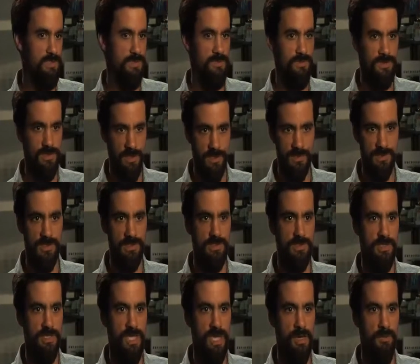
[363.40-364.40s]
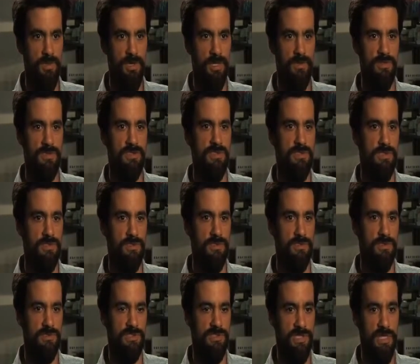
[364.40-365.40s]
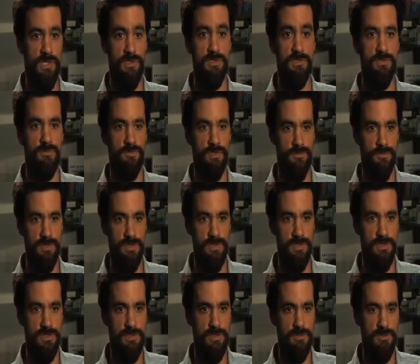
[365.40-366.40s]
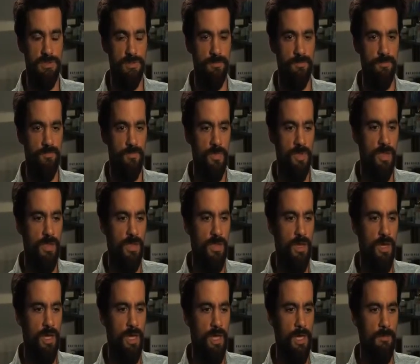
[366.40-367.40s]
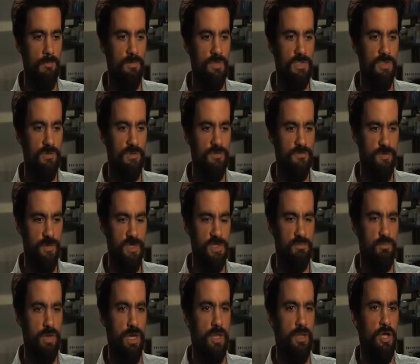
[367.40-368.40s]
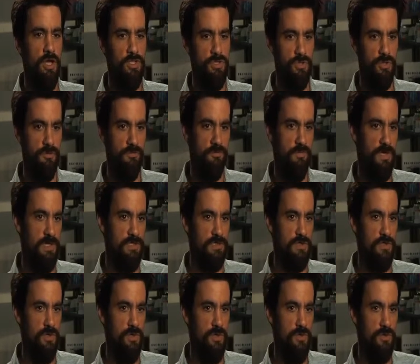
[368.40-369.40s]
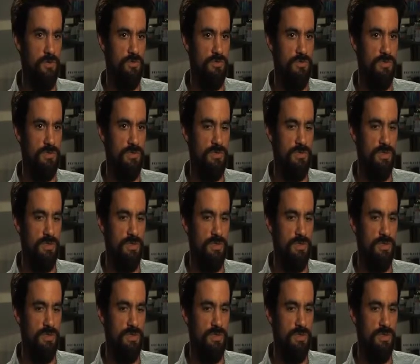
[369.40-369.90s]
Is there toxicity happening in the cells of liver tissues? So as far as biological effects goes,